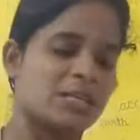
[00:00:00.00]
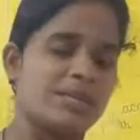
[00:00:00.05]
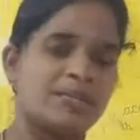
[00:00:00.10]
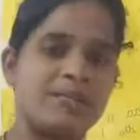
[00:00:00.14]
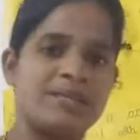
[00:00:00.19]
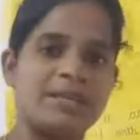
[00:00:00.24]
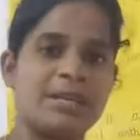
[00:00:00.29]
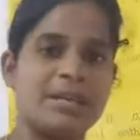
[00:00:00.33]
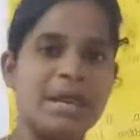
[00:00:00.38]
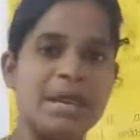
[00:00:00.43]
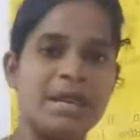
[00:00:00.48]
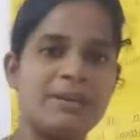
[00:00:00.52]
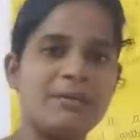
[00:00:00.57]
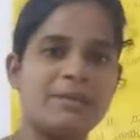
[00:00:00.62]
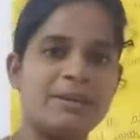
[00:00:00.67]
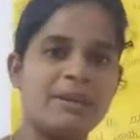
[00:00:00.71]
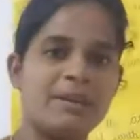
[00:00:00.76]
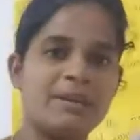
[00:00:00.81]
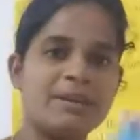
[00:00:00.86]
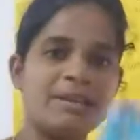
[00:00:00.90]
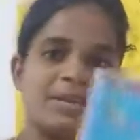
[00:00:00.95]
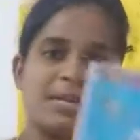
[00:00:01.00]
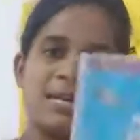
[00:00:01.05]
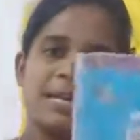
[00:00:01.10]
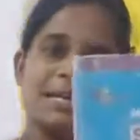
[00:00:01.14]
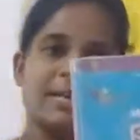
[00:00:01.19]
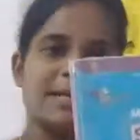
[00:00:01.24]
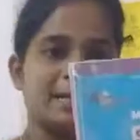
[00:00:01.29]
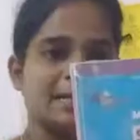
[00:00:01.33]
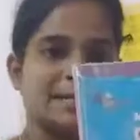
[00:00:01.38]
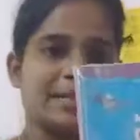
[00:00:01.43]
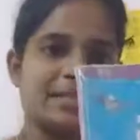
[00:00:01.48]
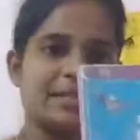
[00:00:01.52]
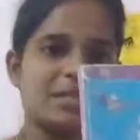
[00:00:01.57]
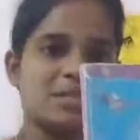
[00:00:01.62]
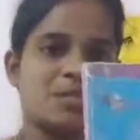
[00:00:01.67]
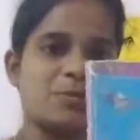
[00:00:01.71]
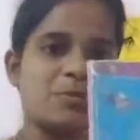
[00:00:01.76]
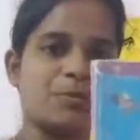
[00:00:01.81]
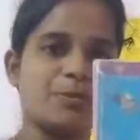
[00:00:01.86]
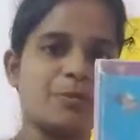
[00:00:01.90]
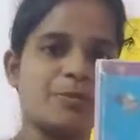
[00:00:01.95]
We have a
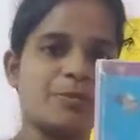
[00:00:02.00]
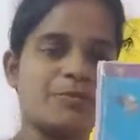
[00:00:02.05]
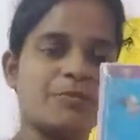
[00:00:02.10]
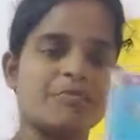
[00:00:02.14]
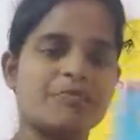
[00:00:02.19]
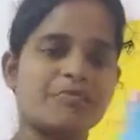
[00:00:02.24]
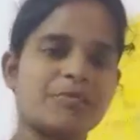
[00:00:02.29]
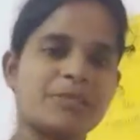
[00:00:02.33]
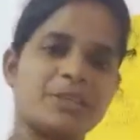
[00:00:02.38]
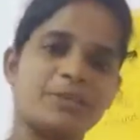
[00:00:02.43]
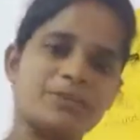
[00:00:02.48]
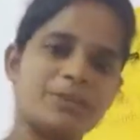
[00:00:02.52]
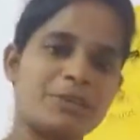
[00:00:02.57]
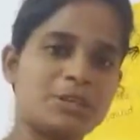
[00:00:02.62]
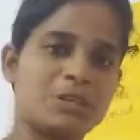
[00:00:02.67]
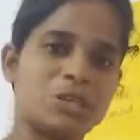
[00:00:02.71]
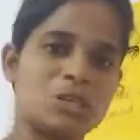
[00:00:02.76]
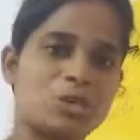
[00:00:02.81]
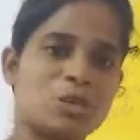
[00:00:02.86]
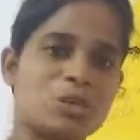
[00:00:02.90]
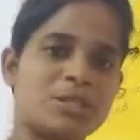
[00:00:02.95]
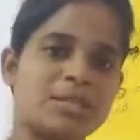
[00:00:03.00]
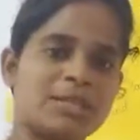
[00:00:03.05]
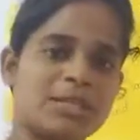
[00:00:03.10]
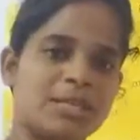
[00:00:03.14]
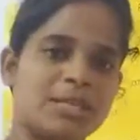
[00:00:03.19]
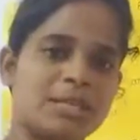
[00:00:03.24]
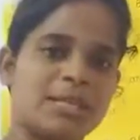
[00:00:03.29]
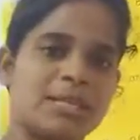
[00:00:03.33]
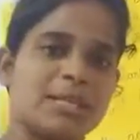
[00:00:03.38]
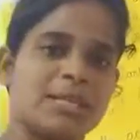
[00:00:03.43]
textbook for social.